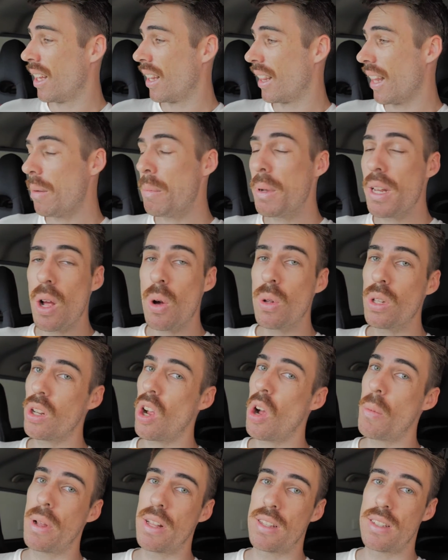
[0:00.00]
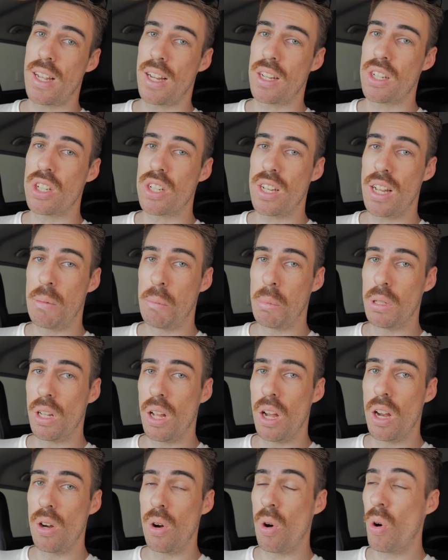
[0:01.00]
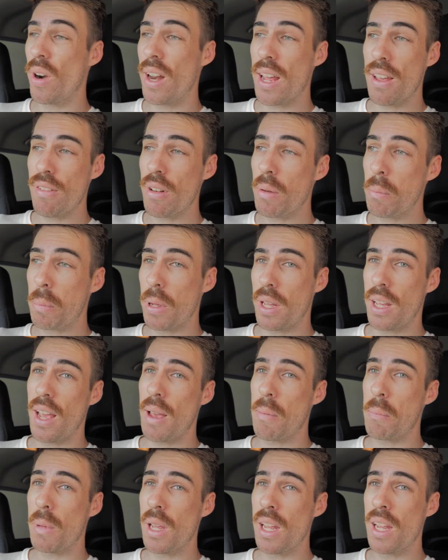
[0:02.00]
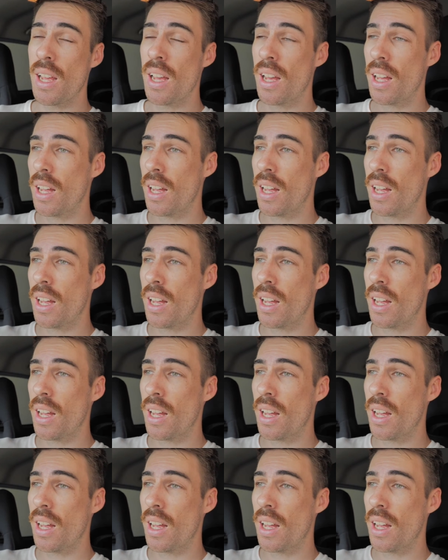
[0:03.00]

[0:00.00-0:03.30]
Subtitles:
let me know in the comment section down below, or even PM me